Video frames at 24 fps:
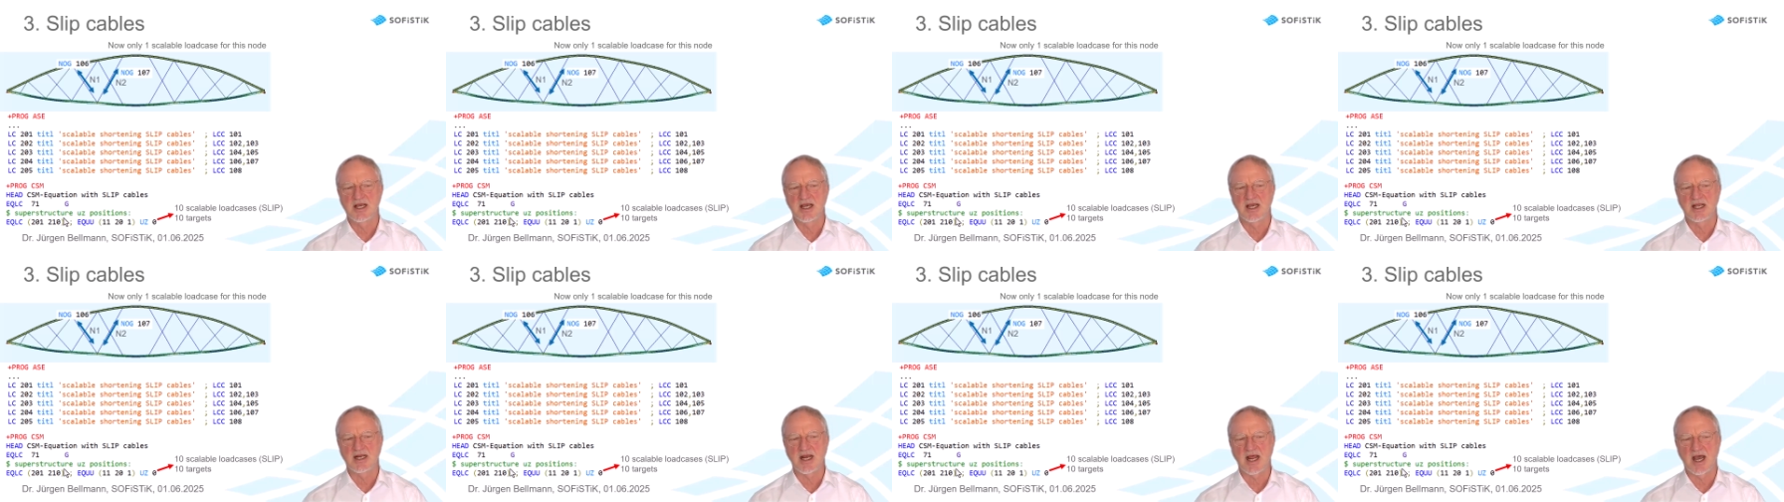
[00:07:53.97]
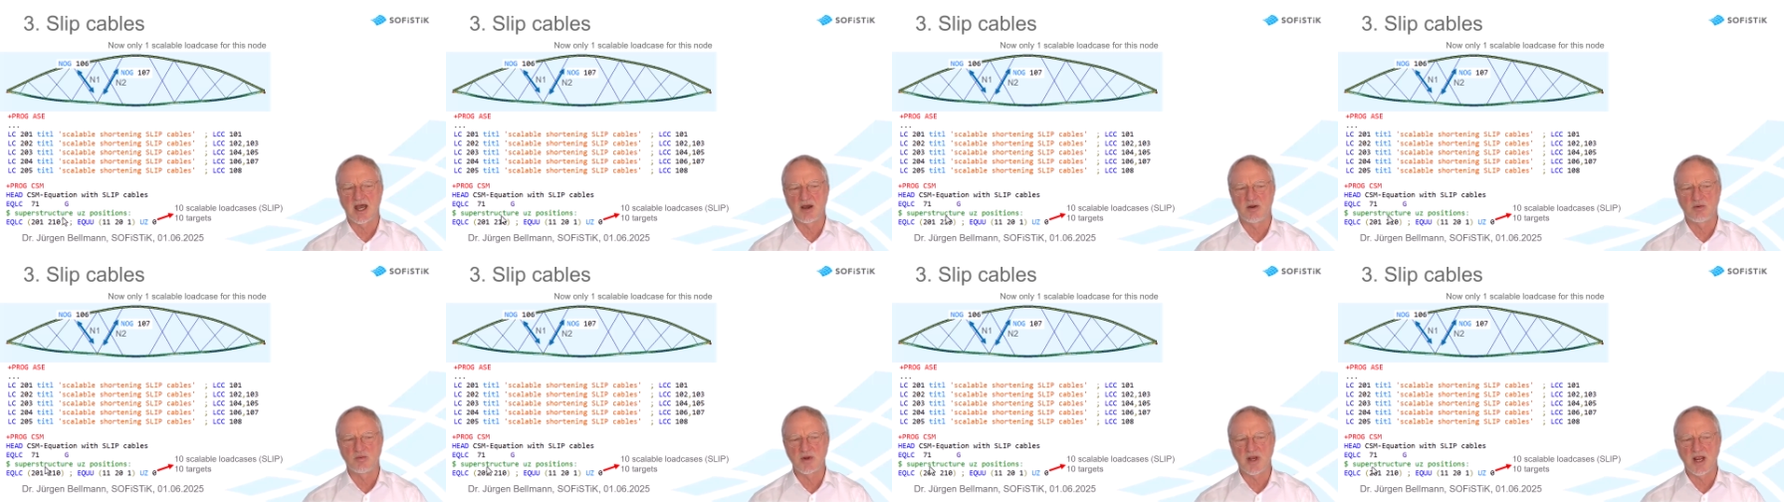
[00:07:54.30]

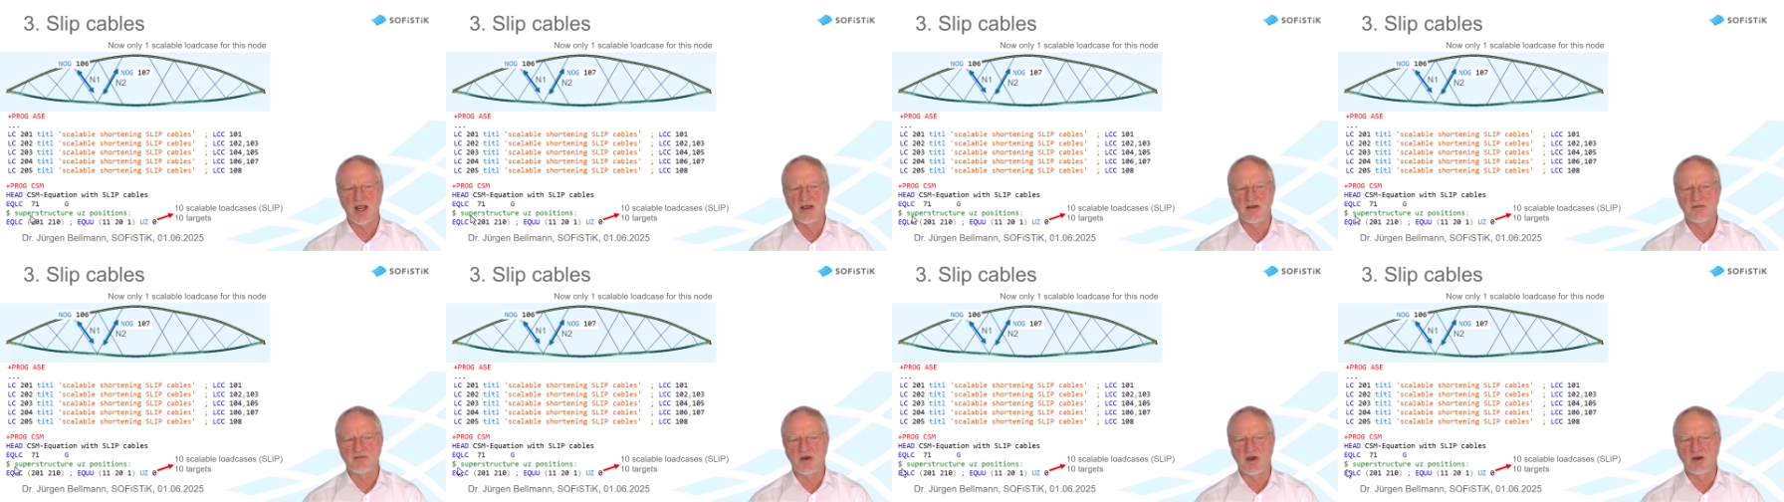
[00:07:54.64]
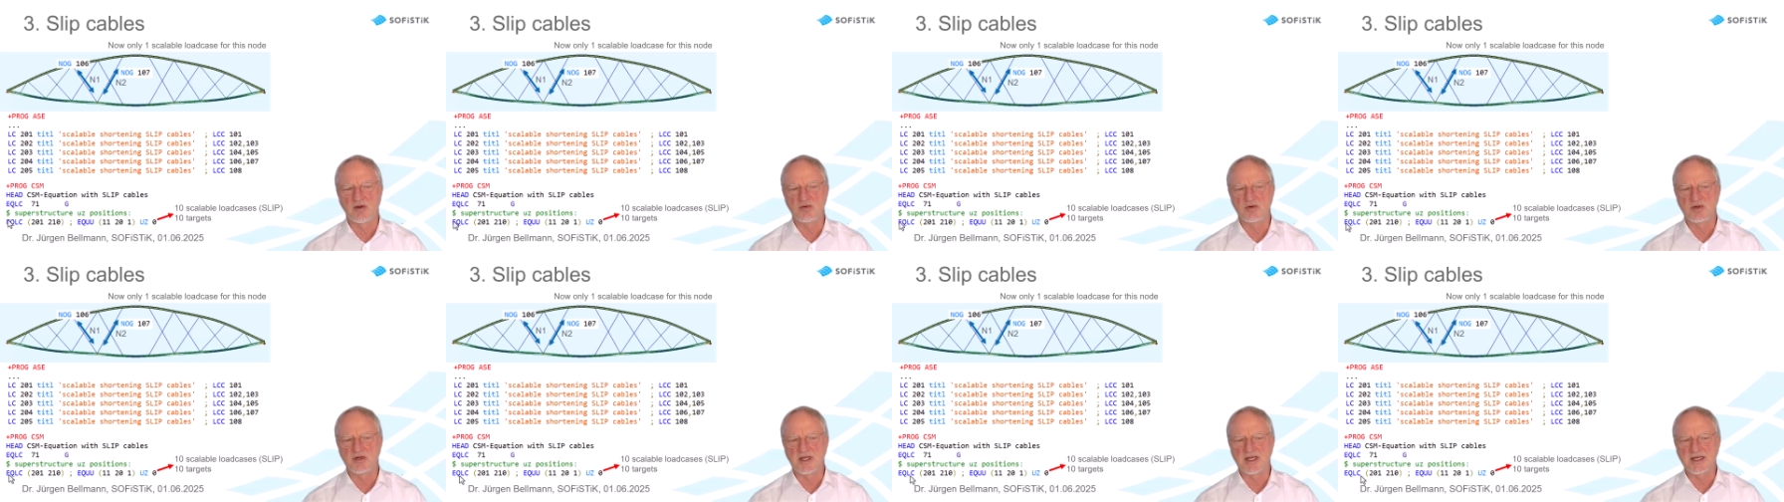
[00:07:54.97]
now we have
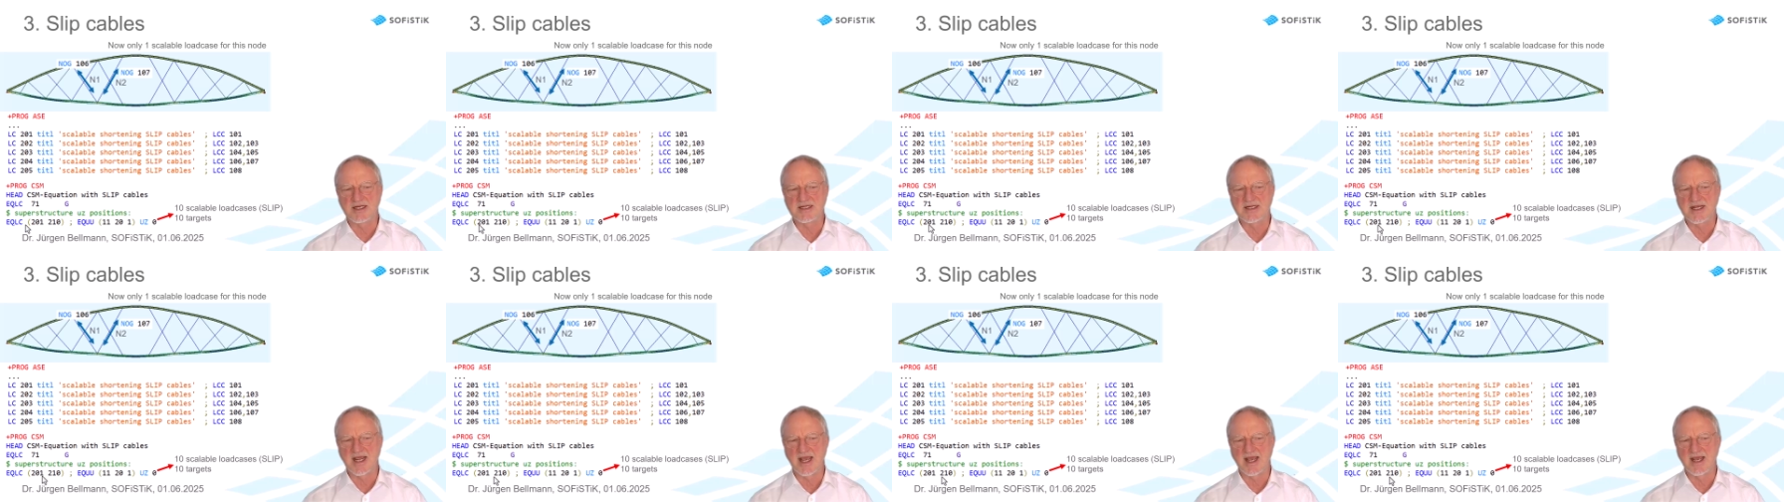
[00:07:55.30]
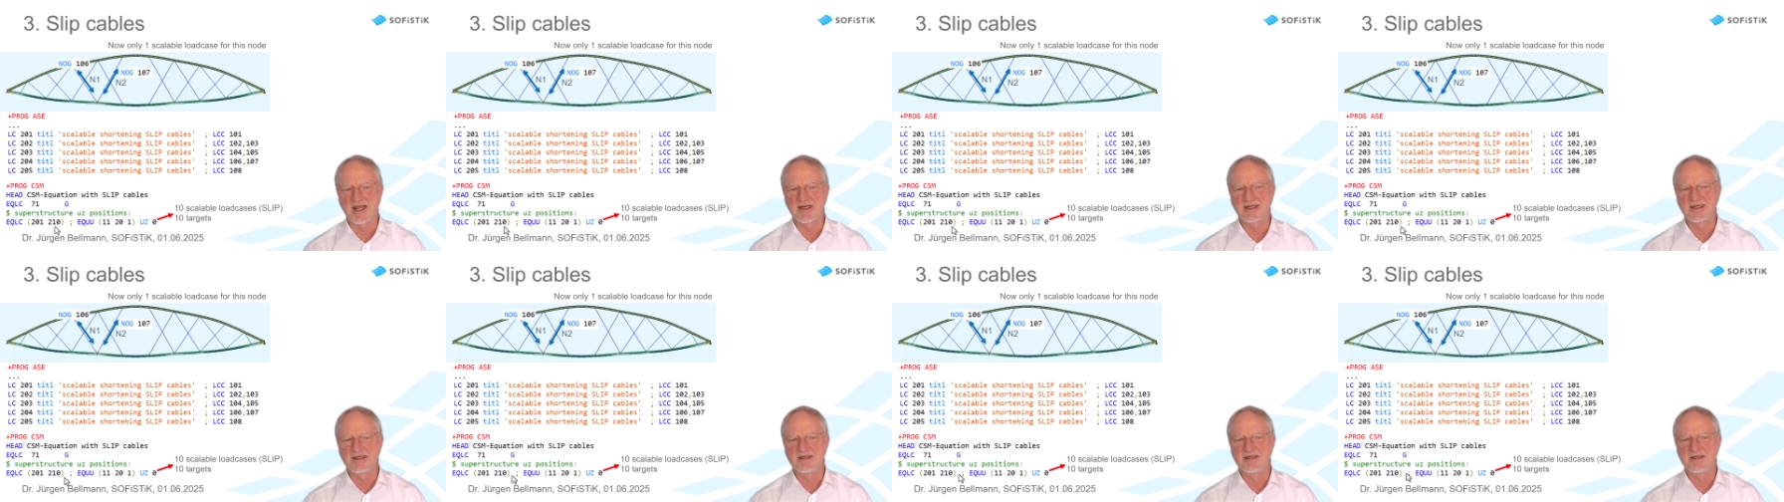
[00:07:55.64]
only
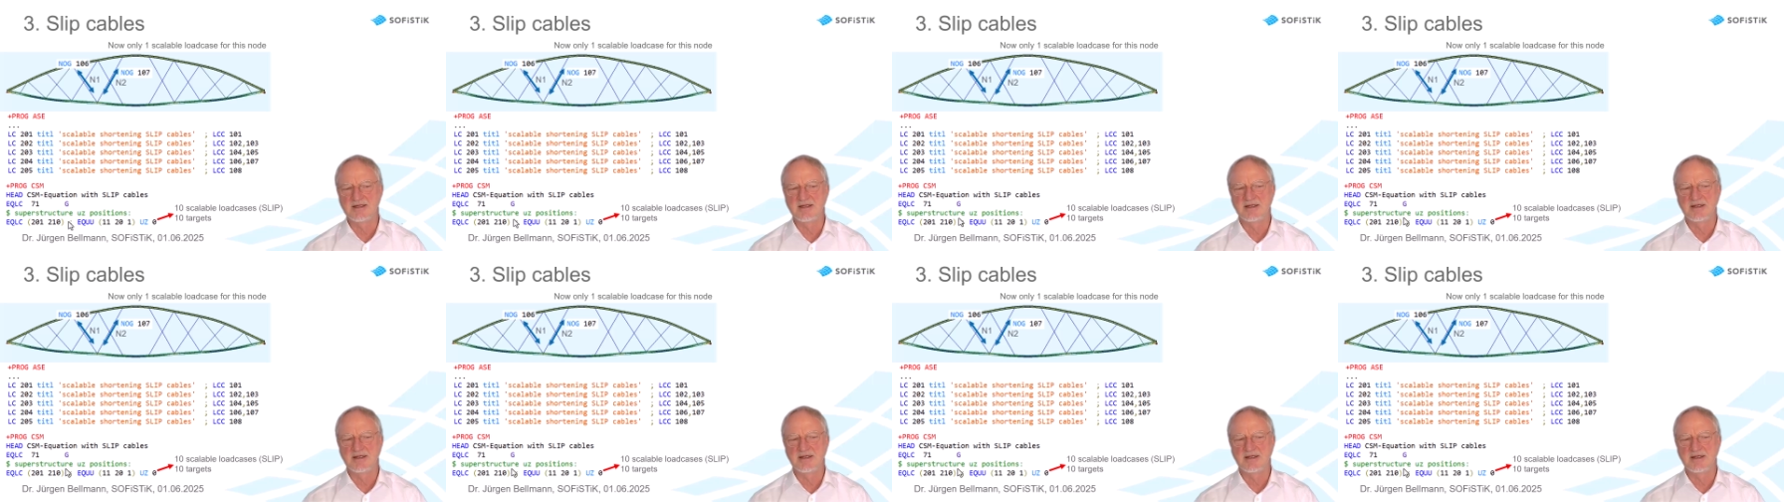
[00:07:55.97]
10